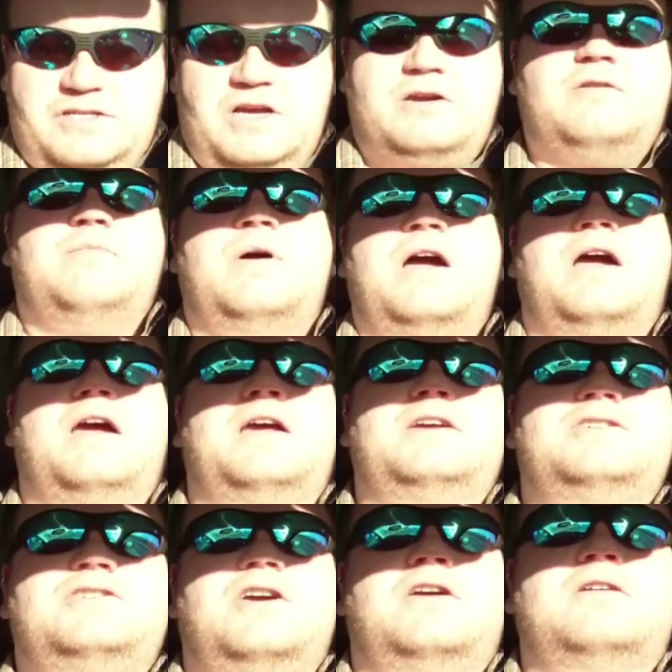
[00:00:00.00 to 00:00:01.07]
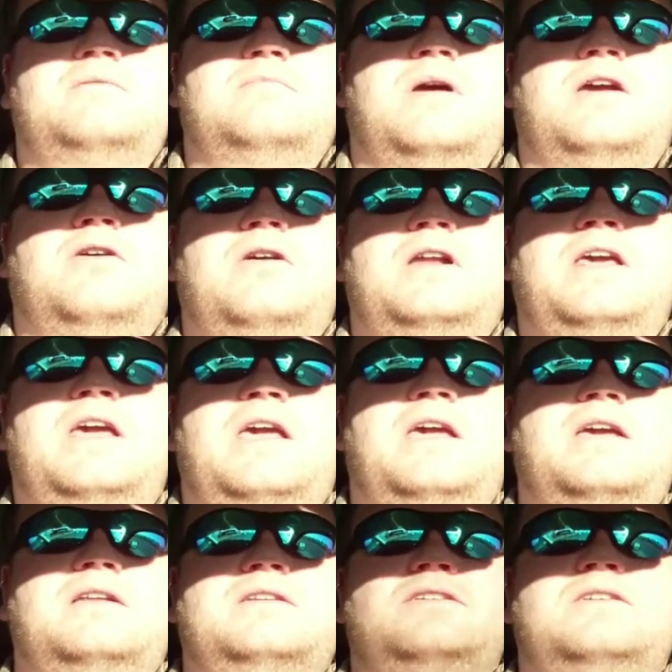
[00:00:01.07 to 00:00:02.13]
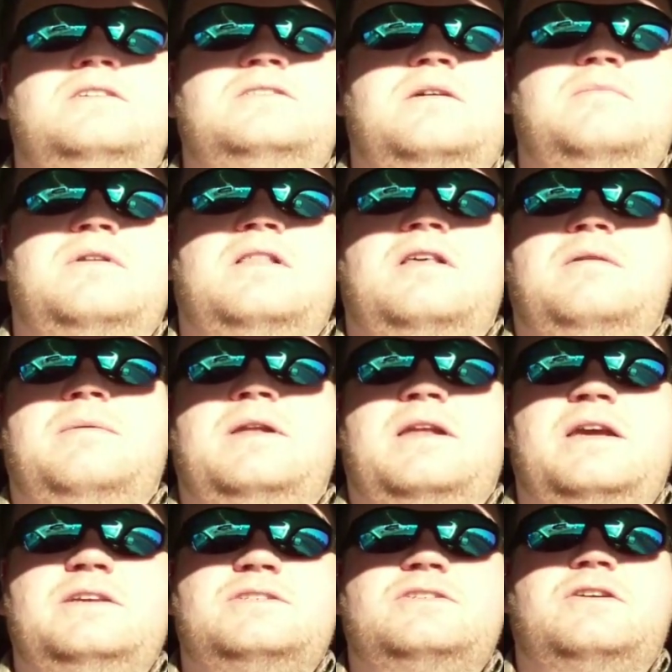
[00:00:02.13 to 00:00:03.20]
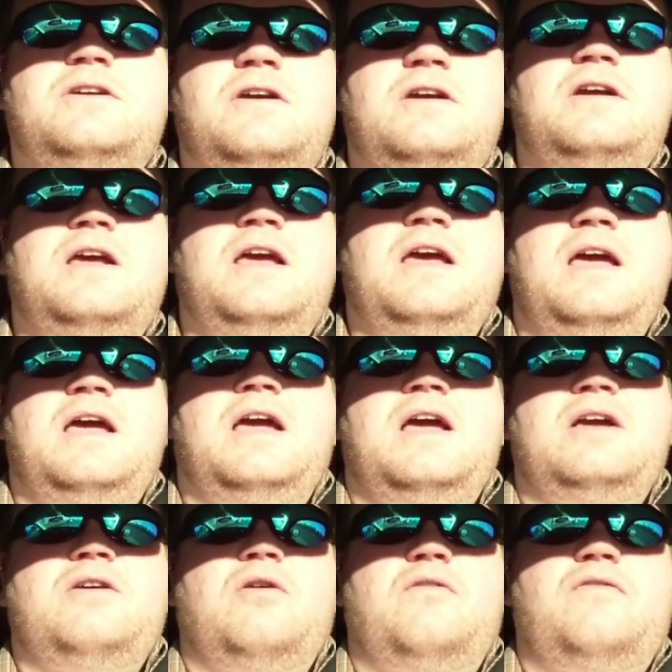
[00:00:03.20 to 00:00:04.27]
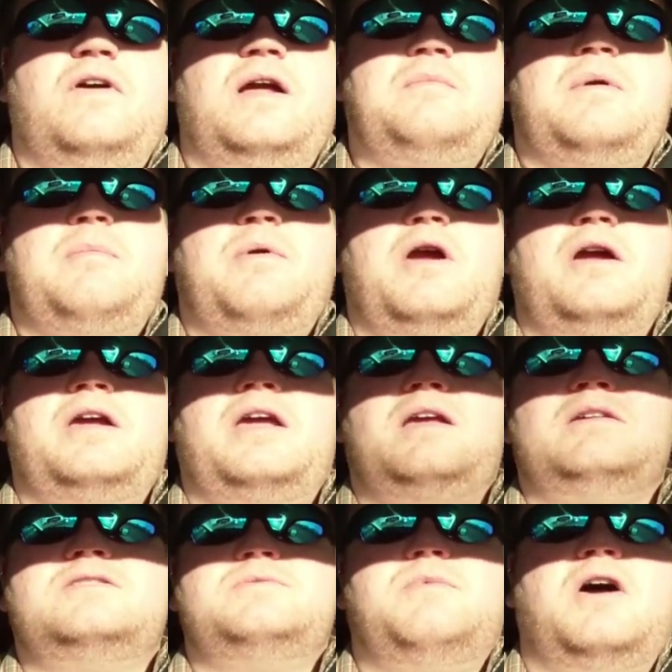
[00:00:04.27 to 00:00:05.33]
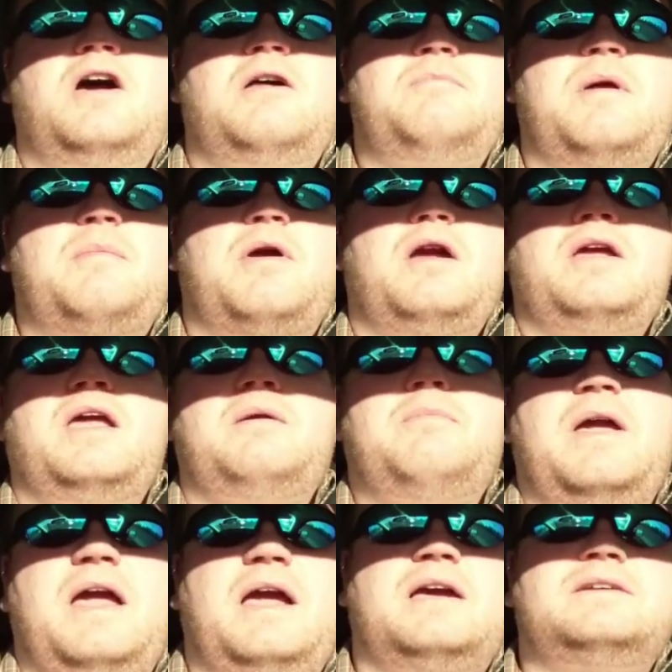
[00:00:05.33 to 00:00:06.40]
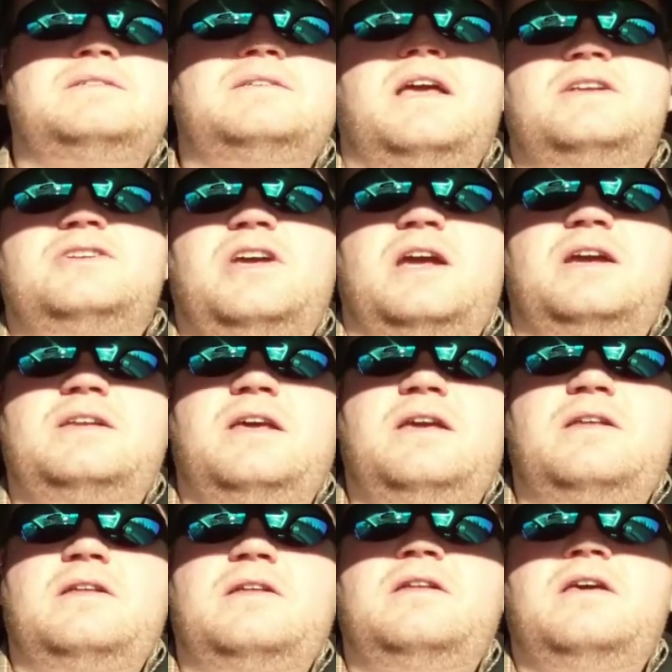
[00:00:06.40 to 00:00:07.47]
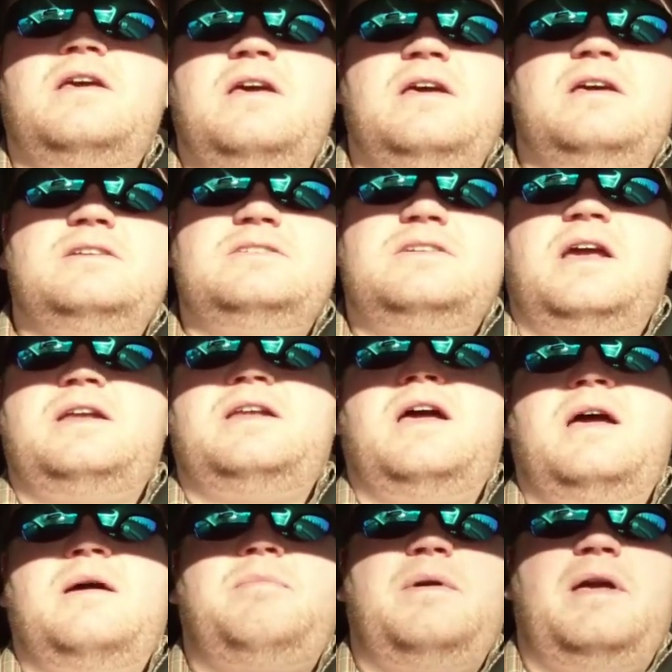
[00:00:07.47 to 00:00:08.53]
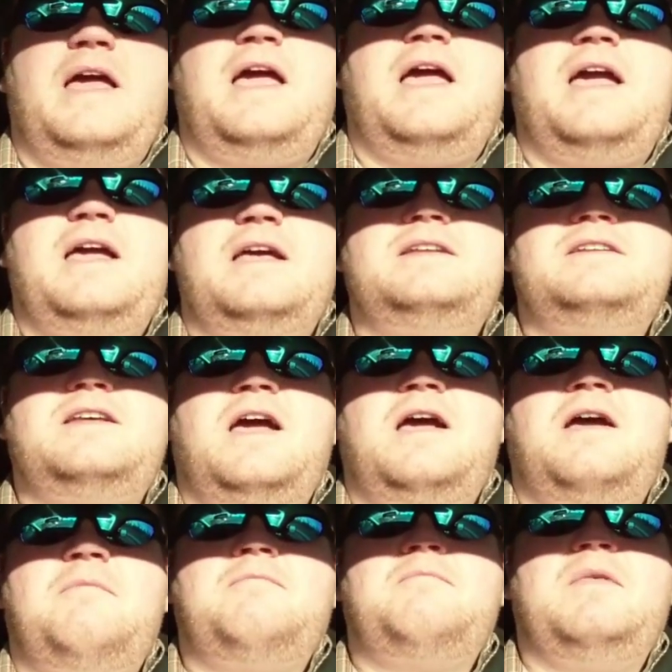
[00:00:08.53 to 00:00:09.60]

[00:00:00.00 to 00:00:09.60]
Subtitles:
change out of my shirt and my hoodie into something a little bit nicer, go find my parking spot, my parking pass, get checked in, signed up, and